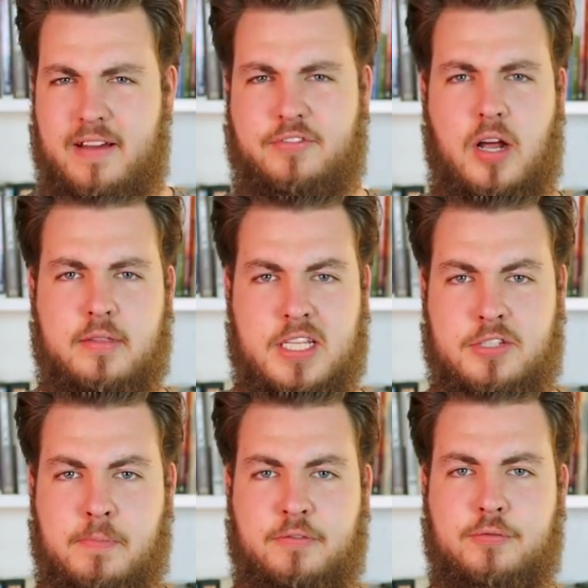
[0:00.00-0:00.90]
I've done
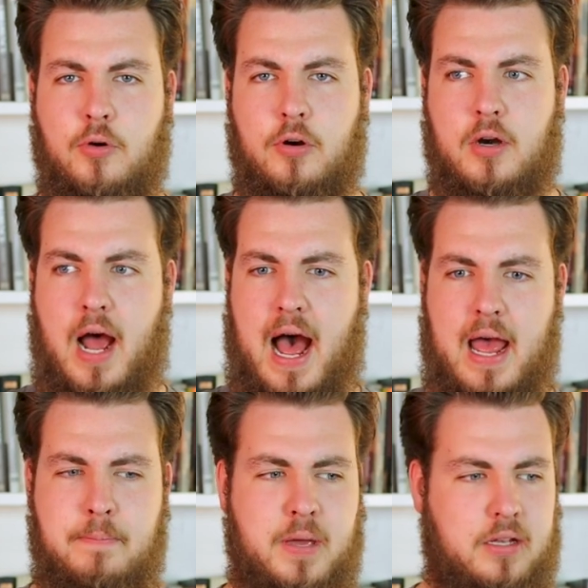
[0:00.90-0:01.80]
this before,
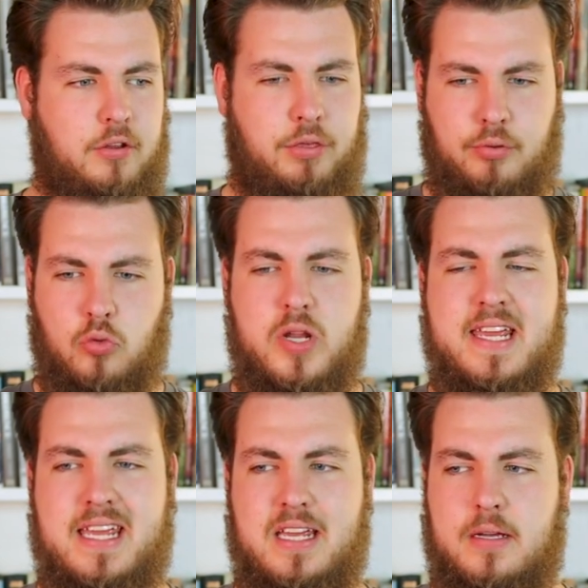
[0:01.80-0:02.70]
I picked
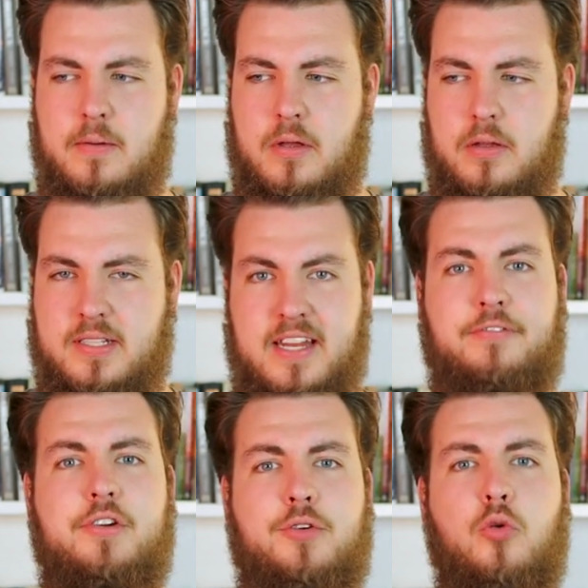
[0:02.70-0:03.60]
three
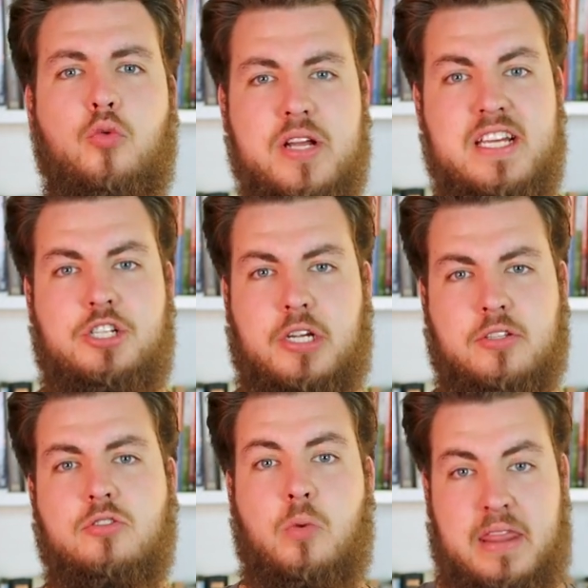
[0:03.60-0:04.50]
different
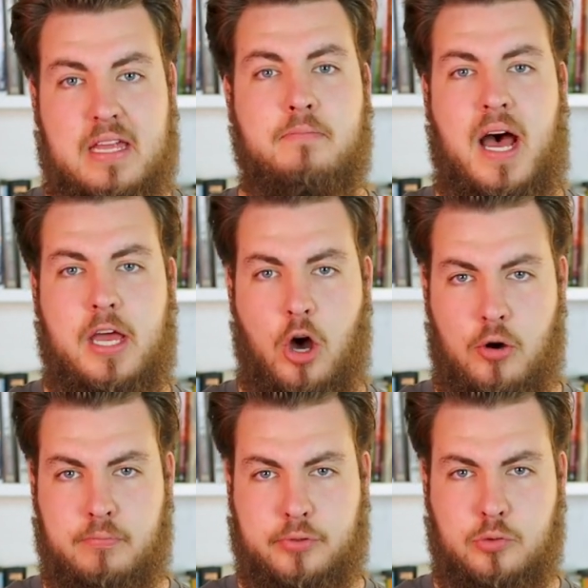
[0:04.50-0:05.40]
regions within my
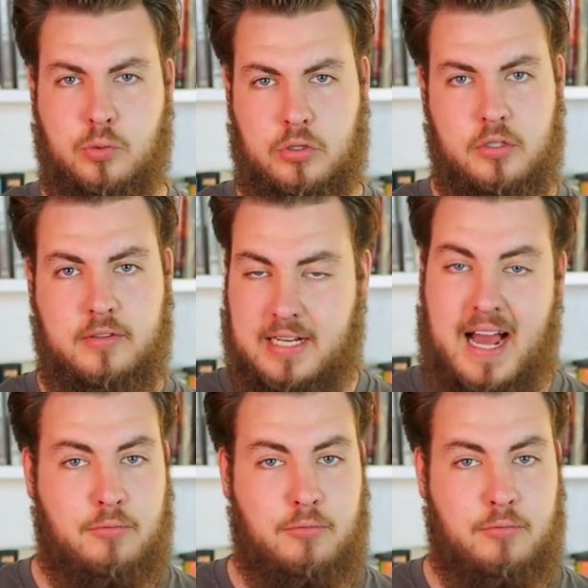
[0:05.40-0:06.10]
homebrew world that